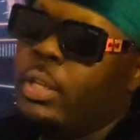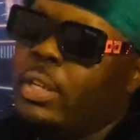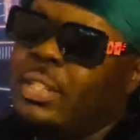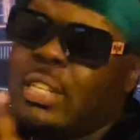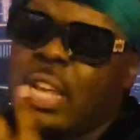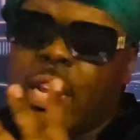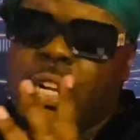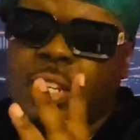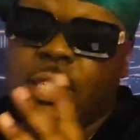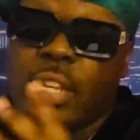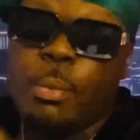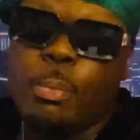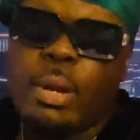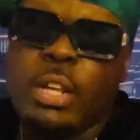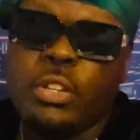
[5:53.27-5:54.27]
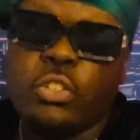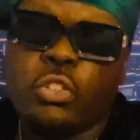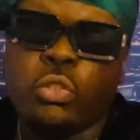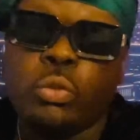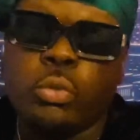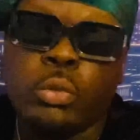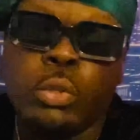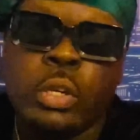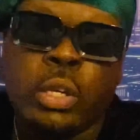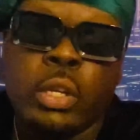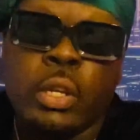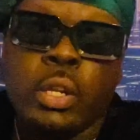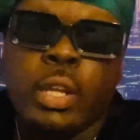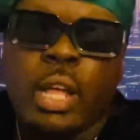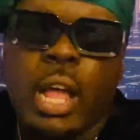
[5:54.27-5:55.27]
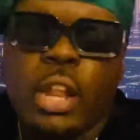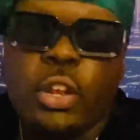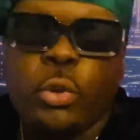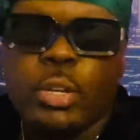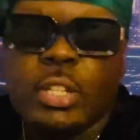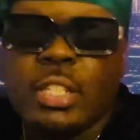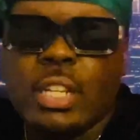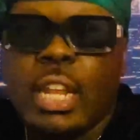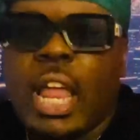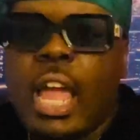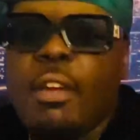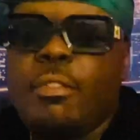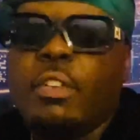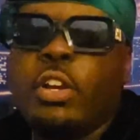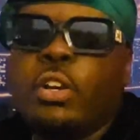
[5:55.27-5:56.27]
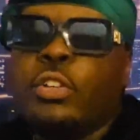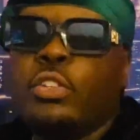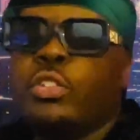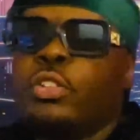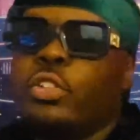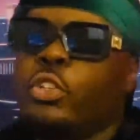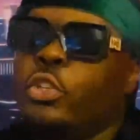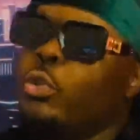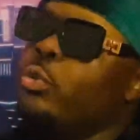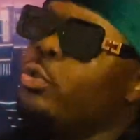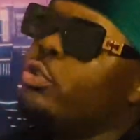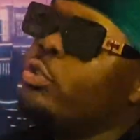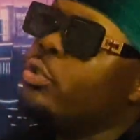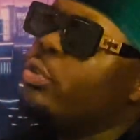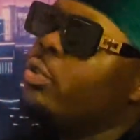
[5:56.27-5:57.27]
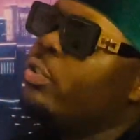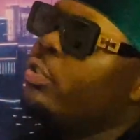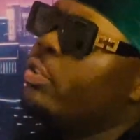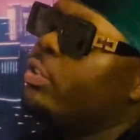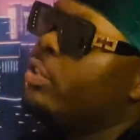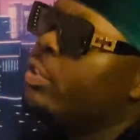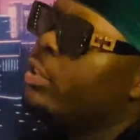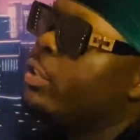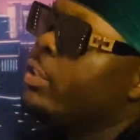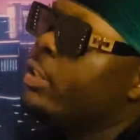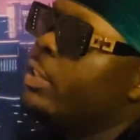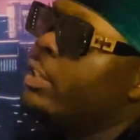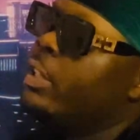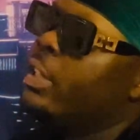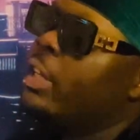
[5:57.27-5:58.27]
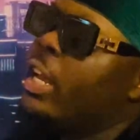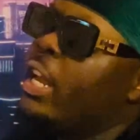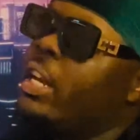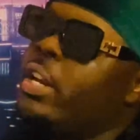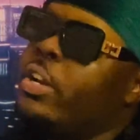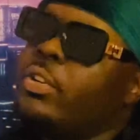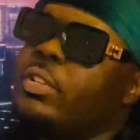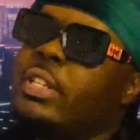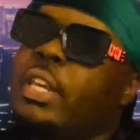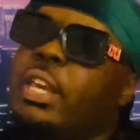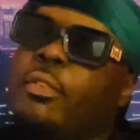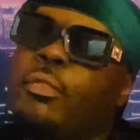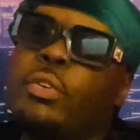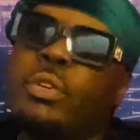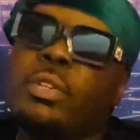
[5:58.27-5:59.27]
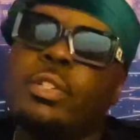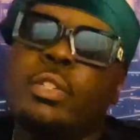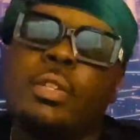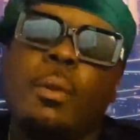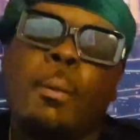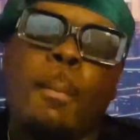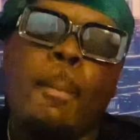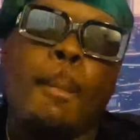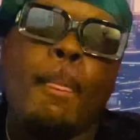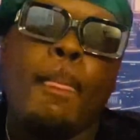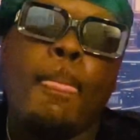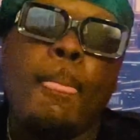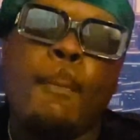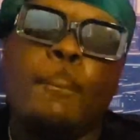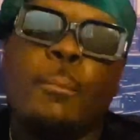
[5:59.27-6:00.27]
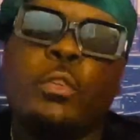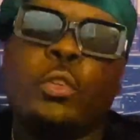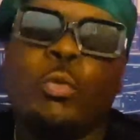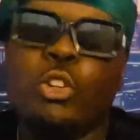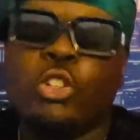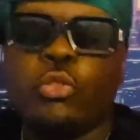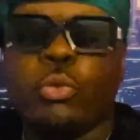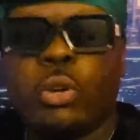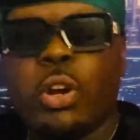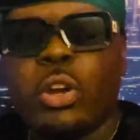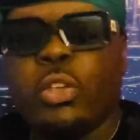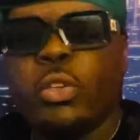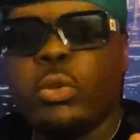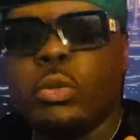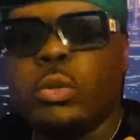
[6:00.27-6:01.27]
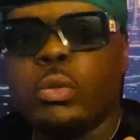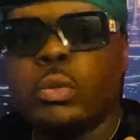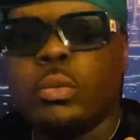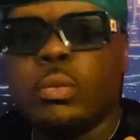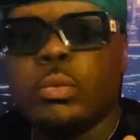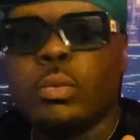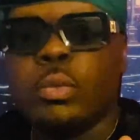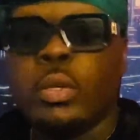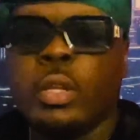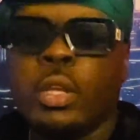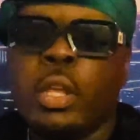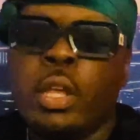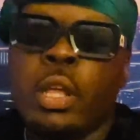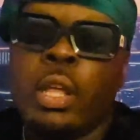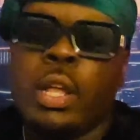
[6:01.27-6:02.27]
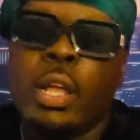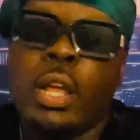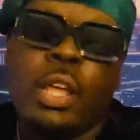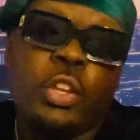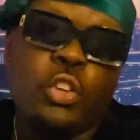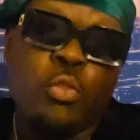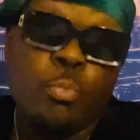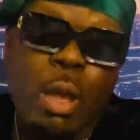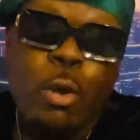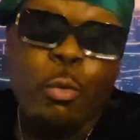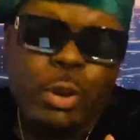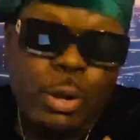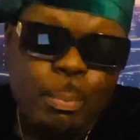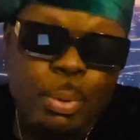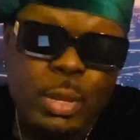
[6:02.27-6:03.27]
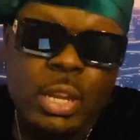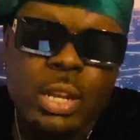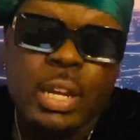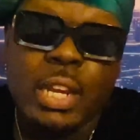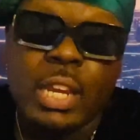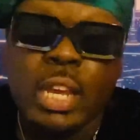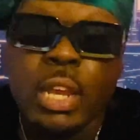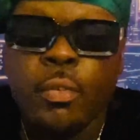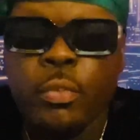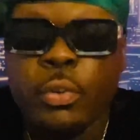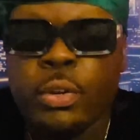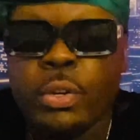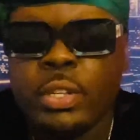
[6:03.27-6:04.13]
Sad to say, but that's true. I notice in life there's users and there's givers. So which one are you? You might want to be in the giver